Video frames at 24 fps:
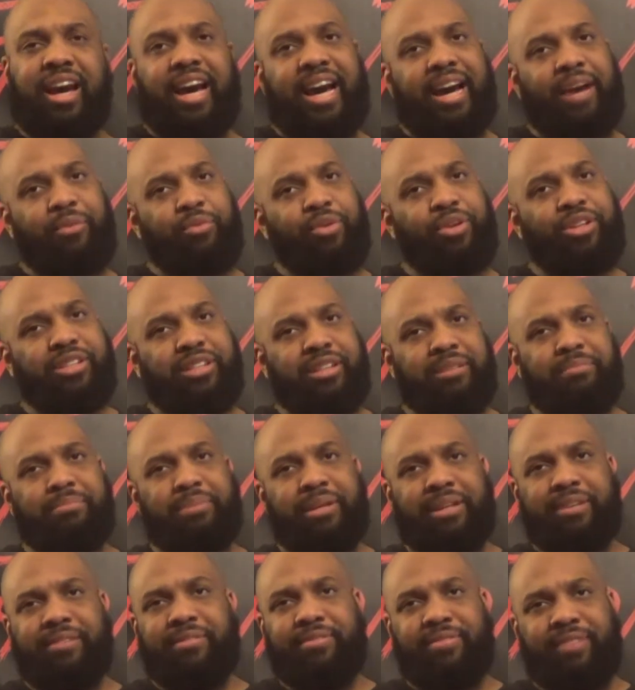I wasn't a
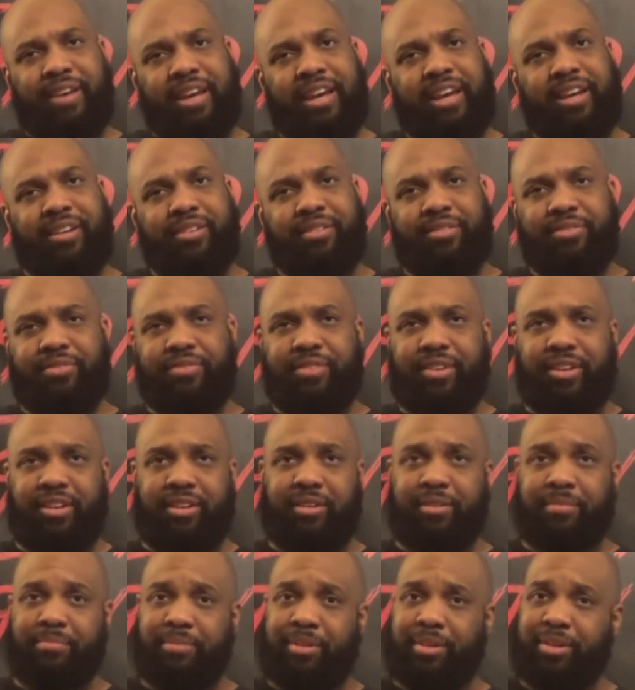big fan of
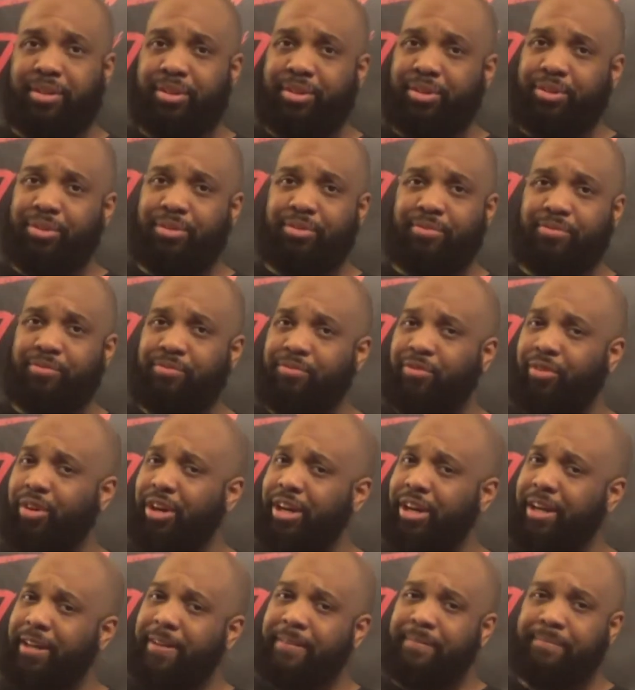the new
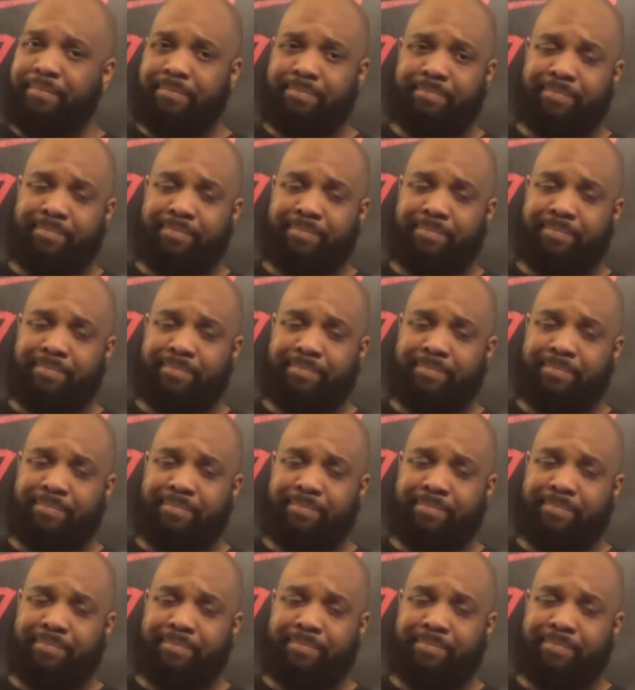Freddy.